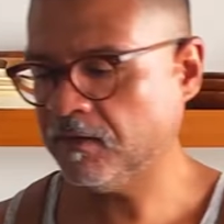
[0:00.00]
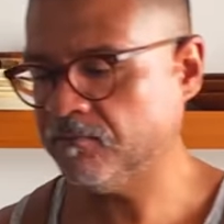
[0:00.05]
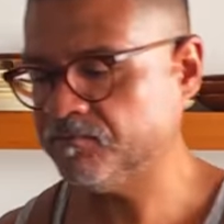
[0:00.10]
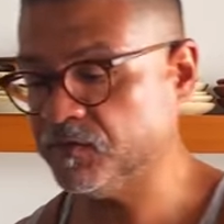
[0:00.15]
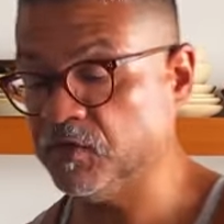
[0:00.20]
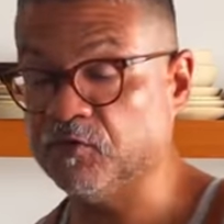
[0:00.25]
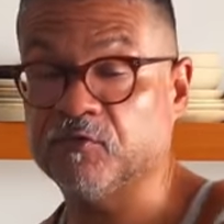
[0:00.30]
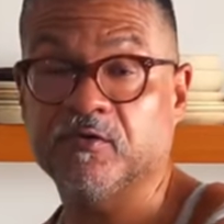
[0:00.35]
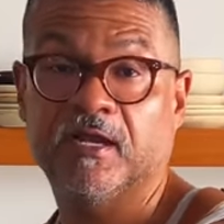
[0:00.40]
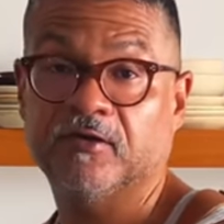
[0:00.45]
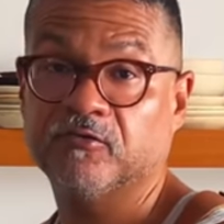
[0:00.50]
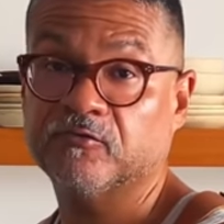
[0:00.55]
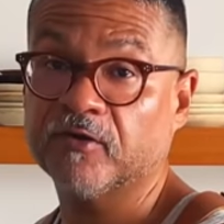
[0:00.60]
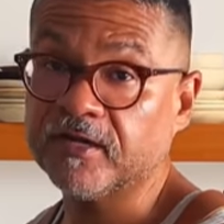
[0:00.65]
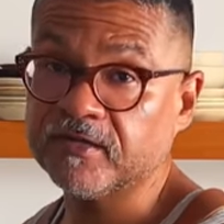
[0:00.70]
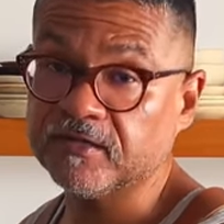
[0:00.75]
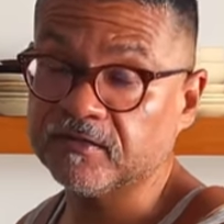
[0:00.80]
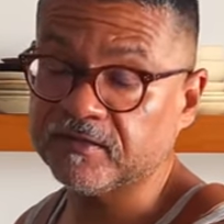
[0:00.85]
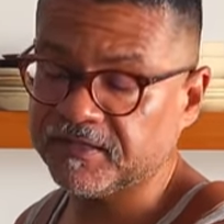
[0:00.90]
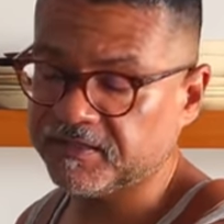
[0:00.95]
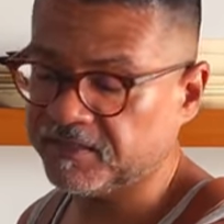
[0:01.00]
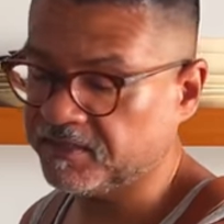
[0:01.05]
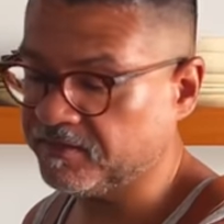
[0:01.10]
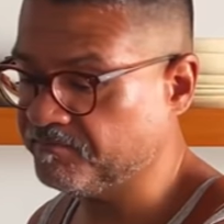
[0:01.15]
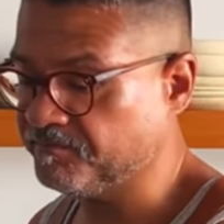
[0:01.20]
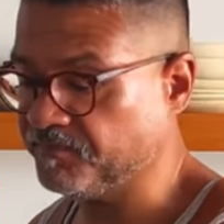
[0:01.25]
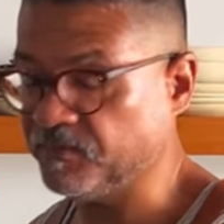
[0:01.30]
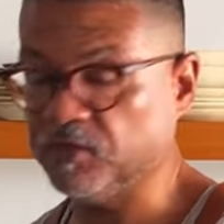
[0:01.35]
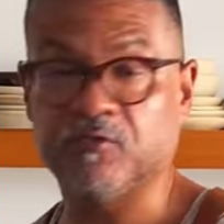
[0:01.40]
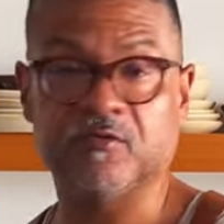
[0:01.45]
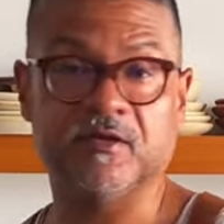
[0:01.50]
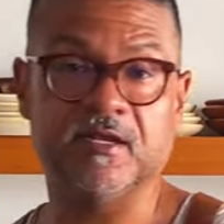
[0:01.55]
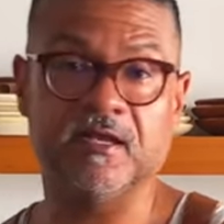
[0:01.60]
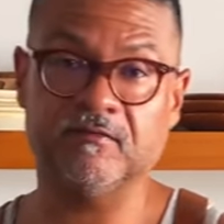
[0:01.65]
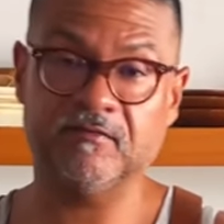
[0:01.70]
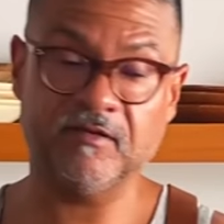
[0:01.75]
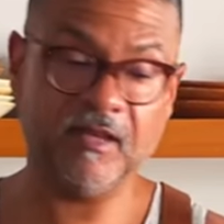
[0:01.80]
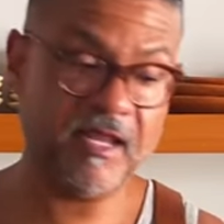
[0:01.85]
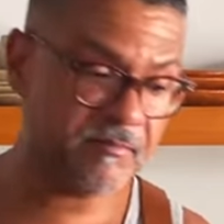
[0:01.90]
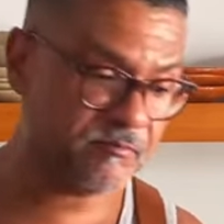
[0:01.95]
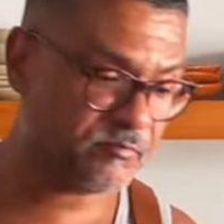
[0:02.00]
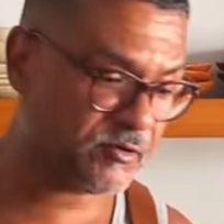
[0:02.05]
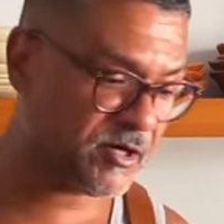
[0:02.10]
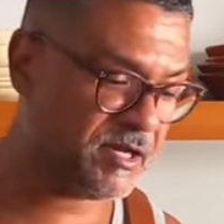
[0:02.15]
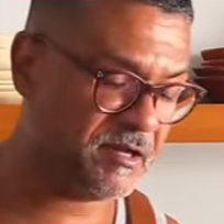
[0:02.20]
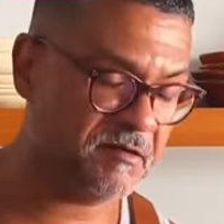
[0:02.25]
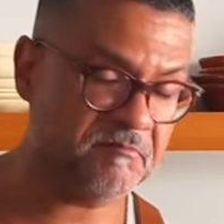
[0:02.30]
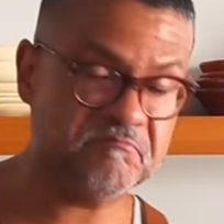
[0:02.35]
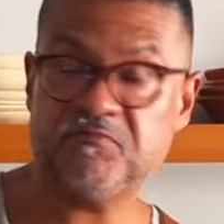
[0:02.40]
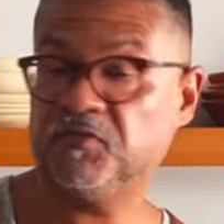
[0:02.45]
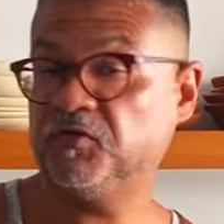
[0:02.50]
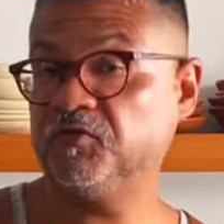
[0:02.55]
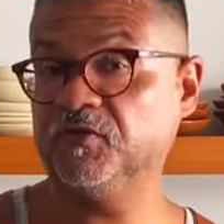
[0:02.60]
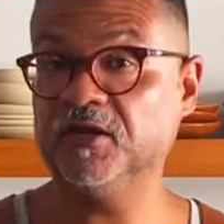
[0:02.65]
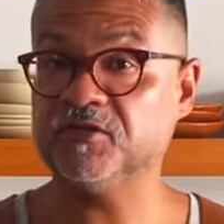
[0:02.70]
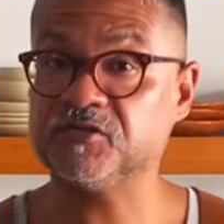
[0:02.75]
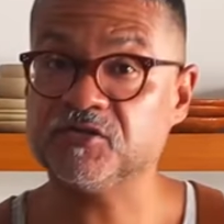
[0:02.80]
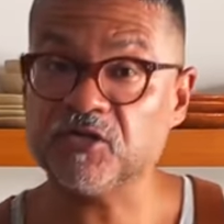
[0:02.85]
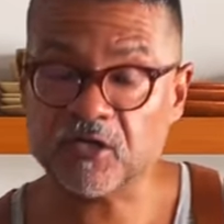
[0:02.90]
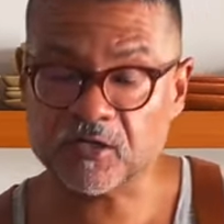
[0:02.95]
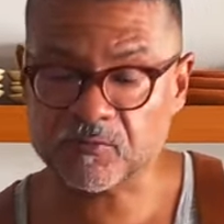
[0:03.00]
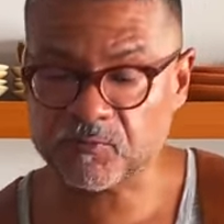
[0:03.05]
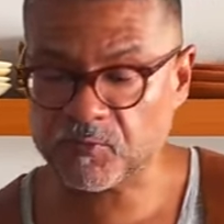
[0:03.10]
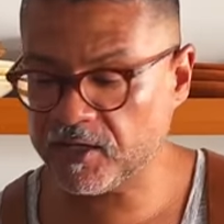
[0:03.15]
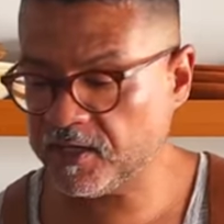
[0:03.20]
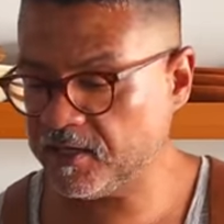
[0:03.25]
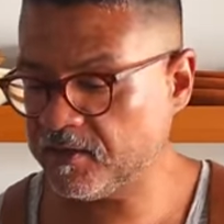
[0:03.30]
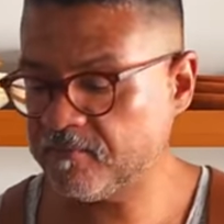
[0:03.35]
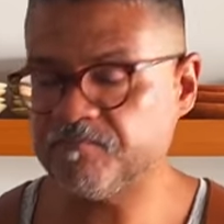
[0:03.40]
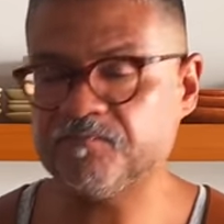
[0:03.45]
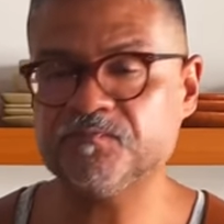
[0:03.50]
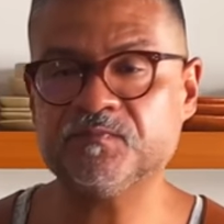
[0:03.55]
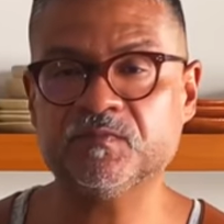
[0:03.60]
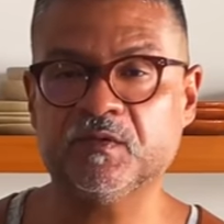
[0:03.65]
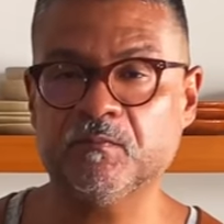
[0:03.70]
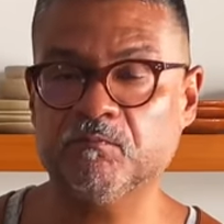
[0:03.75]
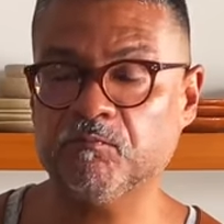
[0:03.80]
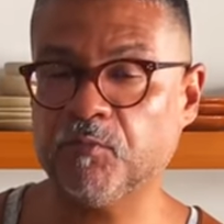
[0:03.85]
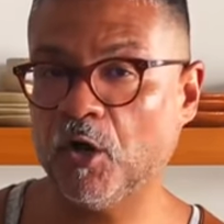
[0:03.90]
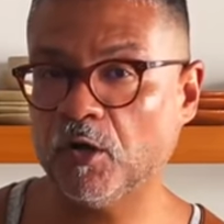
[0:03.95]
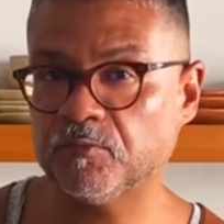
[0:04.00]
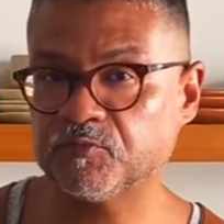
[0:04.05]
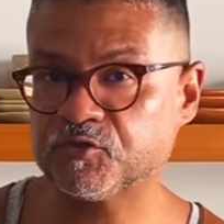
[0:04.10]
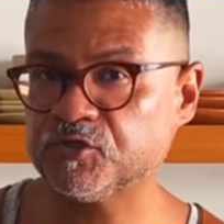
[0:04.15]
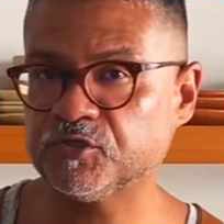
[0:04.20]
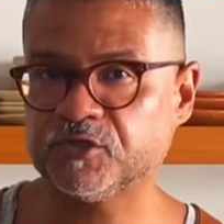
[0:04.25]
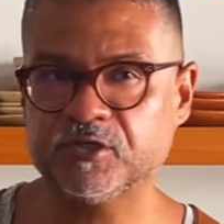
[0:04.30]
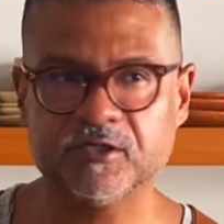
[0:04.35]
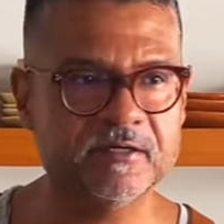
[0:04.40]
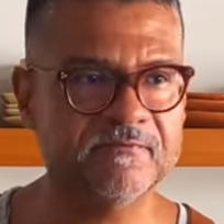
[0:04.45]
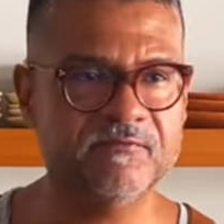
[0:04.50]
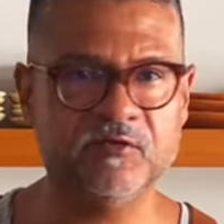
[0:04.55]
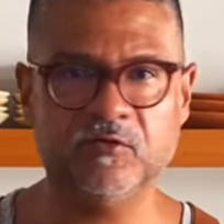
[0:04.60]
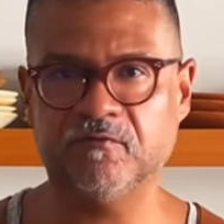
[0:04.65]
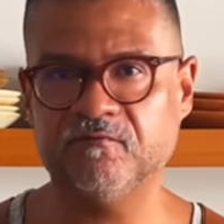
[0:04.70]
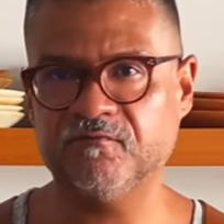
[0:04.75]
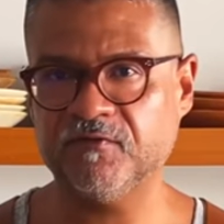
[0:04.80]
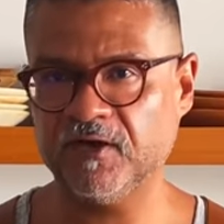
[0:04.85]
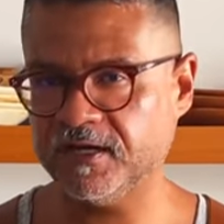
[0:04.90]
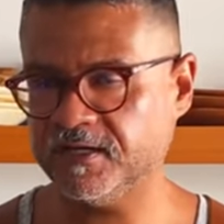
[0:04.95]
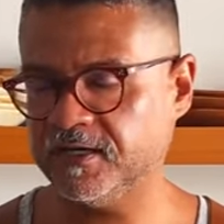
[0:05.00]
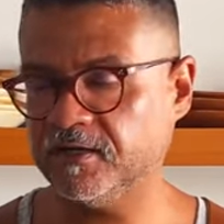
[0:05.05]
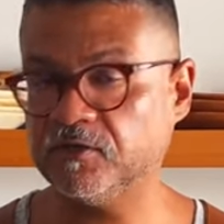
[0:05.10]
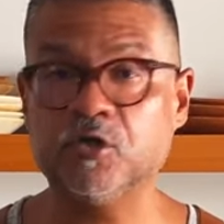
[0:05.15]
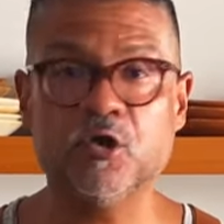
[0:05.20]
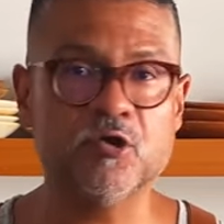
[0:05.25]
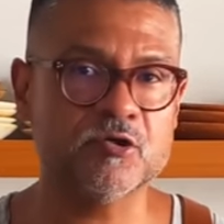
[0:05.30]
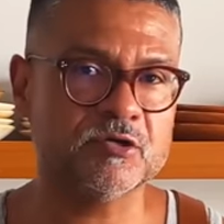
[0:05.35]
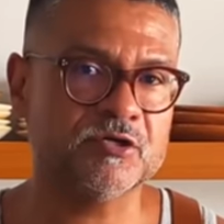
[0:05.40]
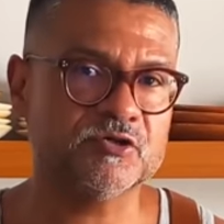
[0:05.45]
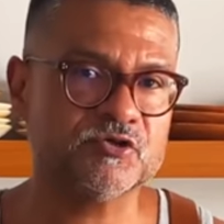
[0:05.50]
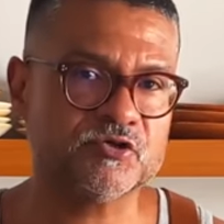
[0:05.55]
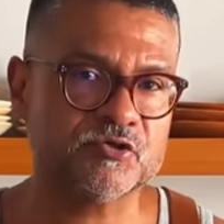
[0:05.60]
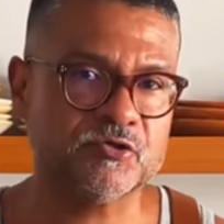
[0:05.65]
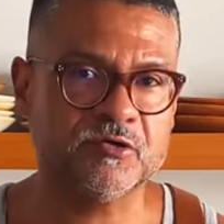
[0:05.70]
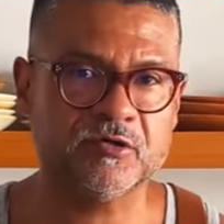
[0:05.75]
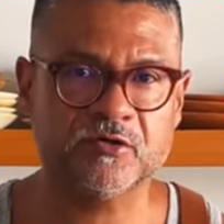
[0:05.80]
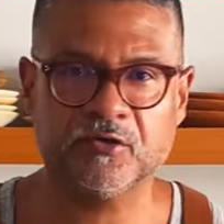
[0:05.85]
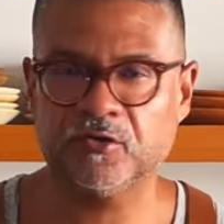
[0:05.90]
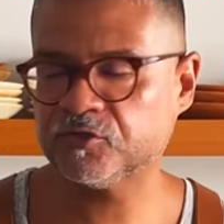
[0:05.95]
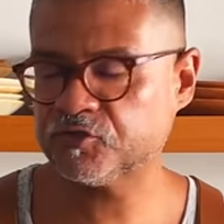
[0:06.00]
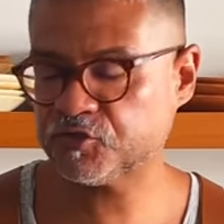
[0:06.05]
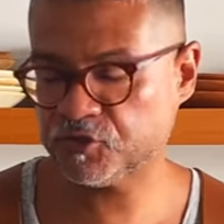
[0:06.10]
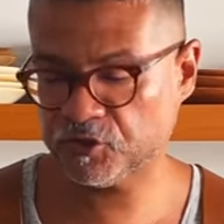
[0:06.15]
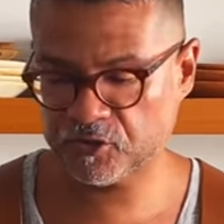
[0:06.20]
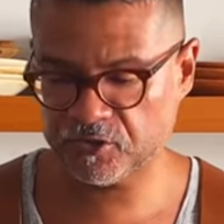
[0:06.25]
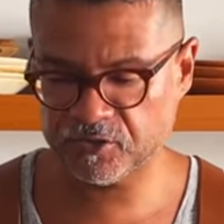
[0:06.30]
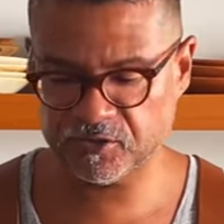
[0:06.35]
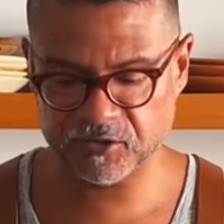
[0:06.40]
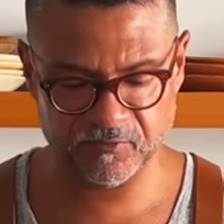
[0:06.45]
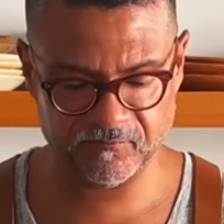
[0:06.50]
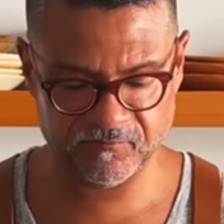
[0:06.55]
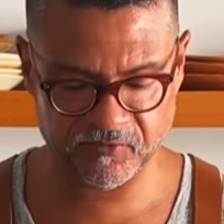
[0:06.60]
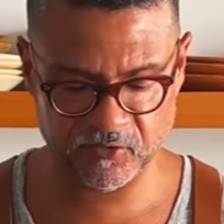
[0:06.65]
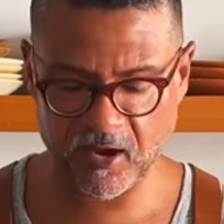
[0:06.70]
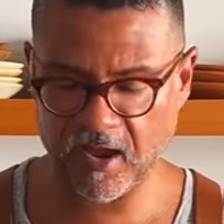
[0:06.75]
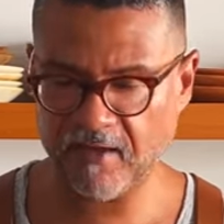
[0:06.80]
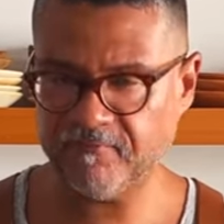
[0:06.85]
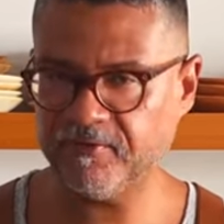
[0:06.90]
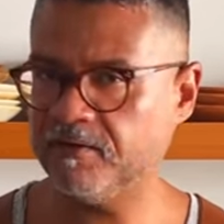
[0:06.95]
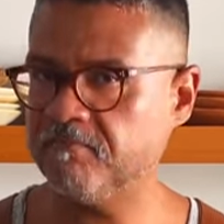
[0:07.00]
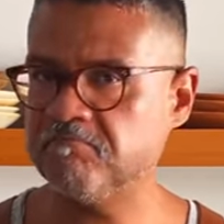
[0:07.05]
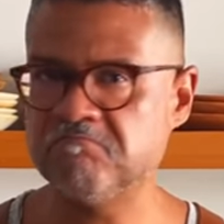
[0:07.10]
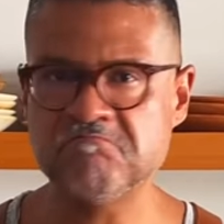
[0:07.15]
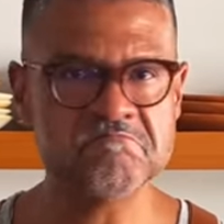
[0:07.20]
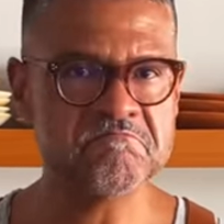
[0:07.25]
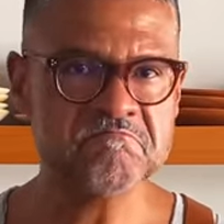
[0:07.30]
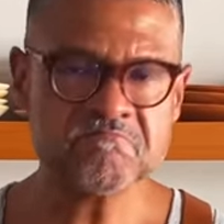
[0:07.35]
You can add granulated, you can add light brown, you can add dark brown palm sugar if you can find it, coconut sugar, sugar if you have it,